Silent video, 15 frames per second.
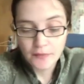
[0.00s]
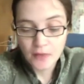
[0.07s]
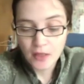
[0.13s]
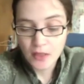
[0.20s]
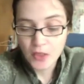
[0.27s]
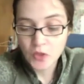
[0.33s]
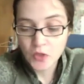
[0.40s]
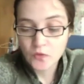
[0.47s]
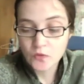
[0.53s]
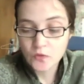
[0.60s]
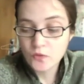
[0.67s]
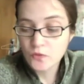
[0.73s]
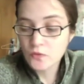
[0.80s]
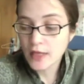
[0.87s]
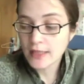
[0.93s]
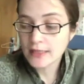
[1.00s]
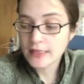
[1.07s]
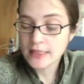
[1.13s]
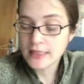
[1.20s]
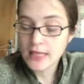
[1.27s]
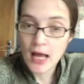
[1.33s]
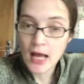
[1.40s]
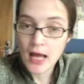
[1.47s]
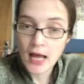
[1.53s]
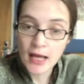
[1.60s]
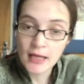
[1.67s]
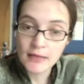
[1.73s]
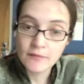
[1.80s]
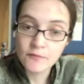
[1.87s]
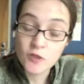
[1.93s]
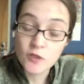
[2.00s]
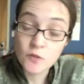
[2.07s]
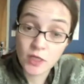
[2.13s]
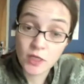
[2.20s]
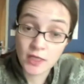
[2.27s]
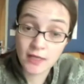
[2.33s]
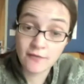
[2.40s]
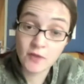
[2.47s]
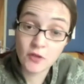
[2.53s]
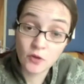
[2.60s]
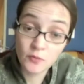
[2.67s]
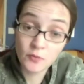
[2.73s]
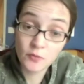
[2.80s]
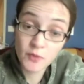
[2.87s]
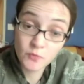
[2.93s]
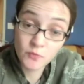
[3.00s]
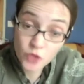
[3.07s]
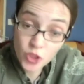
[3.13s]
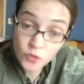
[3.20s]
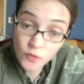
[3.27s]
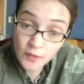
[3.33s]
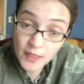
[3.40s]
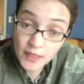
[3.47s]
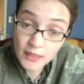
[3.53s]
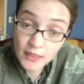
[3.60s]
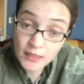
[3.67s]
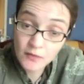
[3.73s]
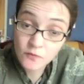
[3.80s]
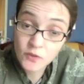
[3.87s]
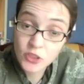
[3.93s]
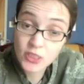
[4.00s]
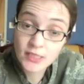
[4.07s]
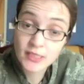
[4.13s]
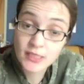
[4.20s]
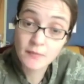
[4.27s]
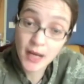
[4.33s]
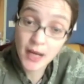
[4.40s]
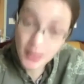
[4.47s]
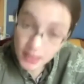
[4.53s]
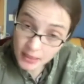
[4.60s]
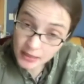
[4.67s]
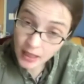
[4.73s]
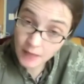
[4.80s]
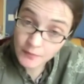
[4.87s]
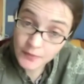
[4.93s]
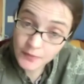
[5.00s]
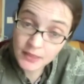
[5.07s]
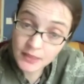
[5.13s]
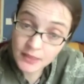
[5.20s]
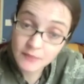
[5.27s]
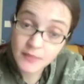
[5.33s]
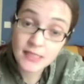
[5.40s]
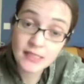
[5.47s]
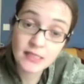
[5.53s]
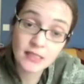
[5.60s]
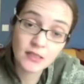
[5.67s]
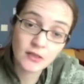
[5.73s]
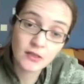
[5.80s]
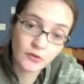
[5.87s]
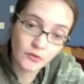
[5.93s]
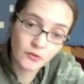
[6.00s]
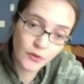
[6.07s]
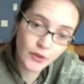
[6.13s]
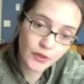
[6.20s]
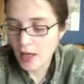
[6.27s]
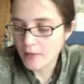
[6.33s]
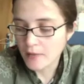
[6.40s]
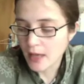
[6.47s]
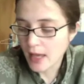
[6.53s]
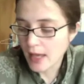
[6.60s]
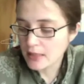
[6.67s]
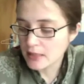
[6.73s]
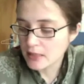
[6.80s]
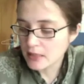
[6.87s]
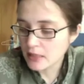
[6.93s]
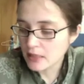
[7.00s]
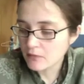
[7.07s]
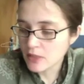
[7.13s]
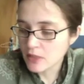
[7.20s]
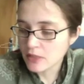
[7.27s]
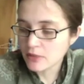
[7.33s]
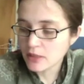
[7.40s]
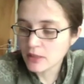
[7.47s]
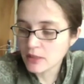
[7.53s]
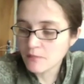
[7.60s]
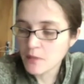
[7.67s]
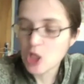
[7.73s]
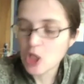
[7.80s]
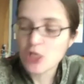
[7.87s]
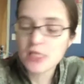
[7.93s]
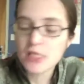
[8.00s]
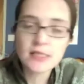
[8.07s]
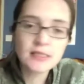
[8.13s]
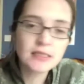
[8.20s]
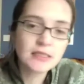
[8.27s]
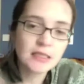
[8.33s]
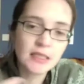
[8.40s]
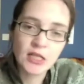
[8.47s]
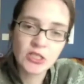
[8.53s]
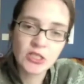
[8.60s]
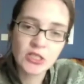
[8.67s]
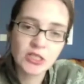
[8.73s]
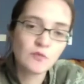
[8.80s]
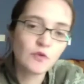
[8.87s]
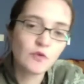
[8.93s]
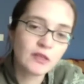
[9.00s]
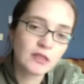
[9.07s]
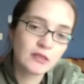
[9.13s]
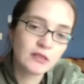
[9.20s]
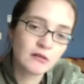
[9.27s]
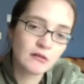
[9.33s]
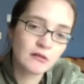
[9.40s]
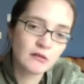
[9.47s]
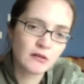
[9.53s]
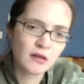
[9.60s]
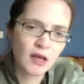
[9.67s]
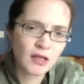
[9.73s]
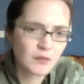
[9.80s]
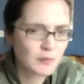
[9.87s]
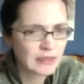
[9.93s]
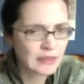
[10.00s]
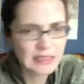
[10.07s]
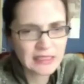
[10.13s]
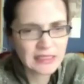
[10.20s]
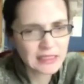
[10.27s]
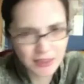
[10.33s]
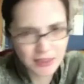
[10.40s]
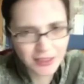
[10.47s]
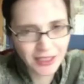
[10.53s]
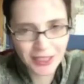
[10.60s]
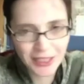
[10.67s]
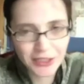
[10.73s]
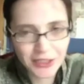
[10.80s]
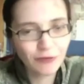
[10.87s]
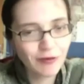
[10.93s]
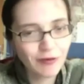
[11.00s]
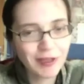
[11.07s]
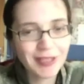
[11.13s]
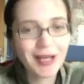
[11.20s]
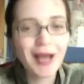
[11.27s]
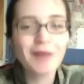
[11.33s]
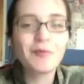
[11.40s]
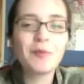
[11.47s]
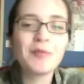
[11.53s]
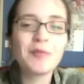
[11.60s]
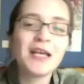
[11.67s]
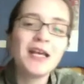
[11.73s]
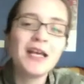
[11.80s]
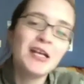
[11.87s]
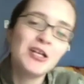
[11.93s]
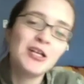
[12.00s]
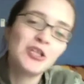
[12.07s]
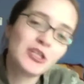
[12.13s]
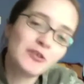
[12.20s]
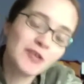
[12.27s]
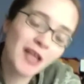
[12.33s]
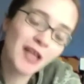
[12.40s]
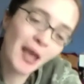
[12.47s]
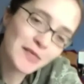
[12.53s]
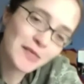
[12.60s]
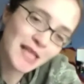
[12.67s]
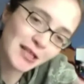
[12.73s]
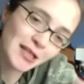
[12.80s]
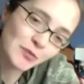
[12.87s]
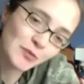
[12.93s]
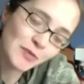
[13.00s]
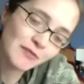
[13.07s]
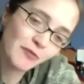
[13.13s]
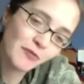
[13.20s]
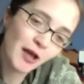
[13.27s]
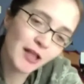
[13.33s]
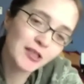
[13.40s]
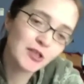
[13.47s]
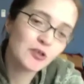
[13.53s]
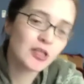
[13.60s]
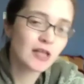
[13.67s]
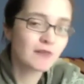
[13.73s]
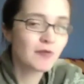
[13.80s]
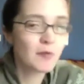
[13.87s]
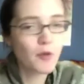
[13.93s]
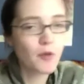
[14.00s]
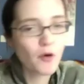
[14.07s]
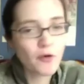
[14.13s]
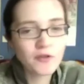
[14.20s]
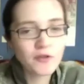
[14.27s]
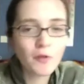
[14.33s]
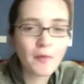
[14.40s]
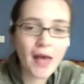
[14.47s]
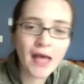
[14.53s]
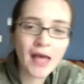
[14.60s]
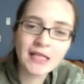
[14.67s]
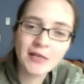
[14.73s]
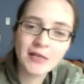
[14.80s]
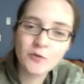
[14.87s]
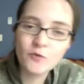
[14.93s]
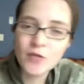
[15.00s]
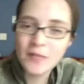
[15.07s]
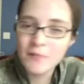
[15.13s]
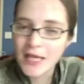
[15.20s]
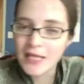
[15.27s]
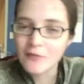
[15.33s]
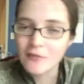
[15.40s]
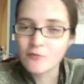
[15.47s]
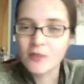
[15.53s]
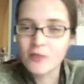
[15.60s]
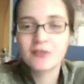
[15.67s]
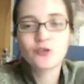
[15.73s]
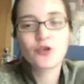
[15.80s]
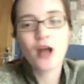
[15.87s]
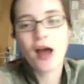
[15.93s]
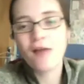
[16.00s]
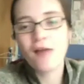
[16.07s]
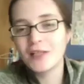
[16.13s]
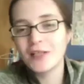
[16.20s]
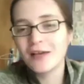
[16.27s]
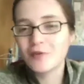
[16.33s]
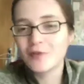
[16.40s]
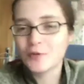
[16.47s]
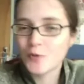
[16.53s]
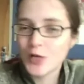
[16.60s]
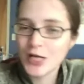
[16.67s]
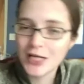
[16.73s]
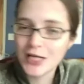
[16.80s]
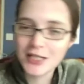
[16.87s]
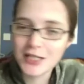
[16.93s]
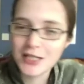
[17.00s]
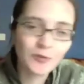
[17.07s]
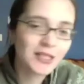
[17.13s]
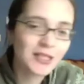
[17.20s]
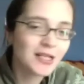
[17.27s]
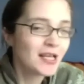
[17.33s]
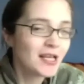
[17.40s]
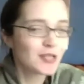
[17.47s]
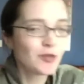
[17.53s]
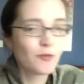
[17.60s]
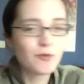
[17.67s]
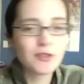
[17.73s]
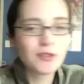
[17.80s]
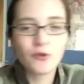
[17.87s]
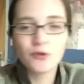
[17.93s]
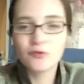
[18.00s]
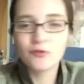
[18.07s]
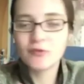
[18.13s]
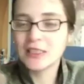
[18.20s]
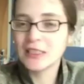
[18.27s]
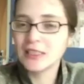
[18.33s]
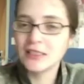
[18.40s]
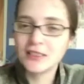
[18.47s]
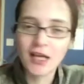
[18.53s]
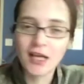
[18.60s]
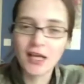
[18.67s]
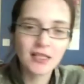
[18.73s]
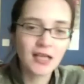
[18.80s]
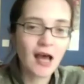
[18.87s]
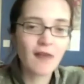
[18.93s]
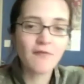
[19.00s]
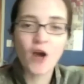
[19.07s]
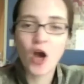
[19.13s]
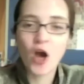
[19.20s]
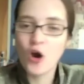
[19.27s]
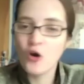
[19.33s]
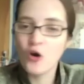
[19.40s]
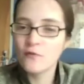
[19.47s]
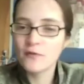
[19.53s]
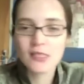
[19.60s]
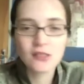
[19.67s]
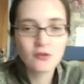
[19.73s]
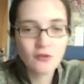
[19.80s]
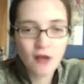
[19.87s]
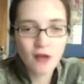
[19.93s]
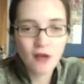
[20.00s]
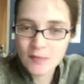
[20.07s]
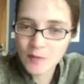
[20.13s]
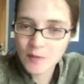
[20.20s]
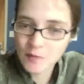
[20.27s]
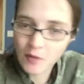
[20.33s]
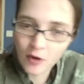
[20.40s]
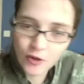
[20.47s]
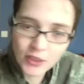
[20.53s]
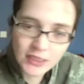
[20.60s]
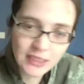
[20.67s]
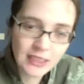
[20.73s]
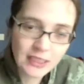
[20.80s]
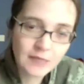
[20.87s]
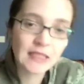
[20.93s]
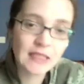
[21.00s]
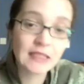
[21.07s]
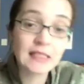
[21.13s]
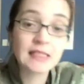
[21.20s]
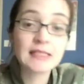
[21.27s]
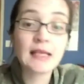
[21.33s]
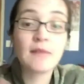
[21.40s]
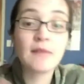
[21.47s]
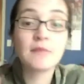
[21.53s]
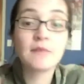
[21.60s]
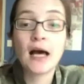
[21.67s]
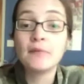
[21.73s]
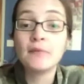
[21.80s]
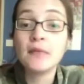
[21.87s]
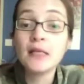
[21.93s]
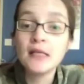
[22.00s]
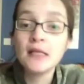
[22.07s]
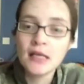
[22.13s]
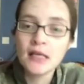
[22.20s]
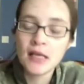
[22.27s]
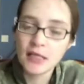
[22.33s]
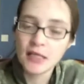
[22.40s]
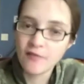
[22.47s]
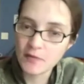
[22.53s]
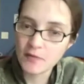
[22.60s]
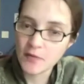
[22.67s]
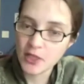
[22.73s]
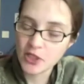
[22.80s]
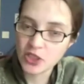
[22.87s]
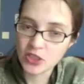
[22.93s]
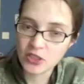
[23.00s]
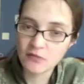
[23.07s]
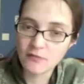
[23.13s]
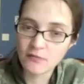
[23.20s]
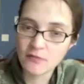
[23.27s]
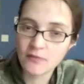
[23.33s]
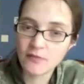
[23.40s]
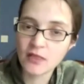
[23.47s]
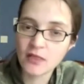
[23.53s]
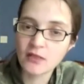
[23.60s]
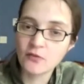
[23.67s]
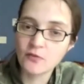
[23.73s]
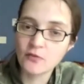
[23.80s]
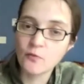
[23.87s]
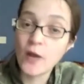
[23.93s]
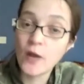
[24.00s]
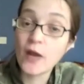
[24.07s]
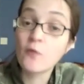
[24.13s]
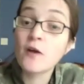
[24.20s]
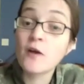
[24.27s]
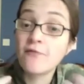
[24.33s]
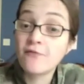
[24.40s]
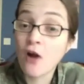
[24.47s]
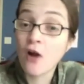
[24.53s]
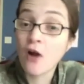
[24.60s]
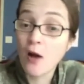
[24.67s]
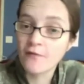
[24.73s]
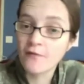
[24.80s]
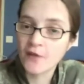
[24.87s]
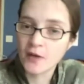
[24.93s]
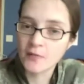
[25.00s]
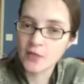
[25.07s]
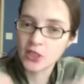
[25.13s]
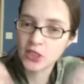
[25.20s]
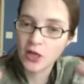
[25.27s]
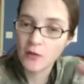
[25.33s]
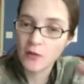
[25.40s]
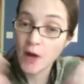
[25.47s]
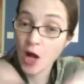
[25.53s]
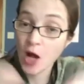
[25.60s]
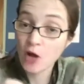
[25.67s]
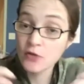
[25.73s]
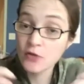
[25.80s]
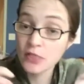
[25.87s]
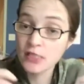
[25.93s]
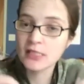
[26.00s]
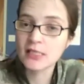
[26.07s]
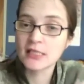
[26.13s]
who at the time was working with Urban Bush Women, which is an American company based in New York. And it was a really personal connection, more than a kind of political connection of any kind. I mean, she kept saying to me, well, you're like, we're both nomadic women, we travel everywhere, we, you know, we don't really kind of have home, we're so cosmopolitan, but at the same time, it very much, you know, where we're from very much composes and